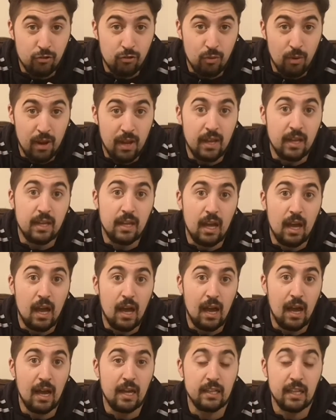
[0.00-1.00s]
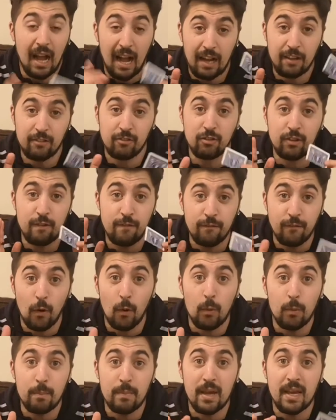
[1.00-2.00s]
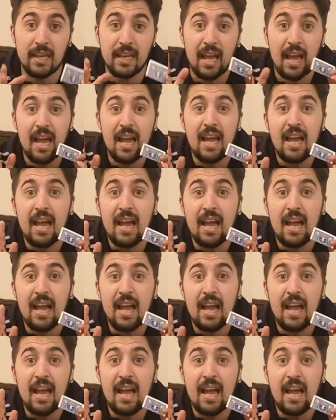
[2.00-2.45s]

trick, and it actually fooled me.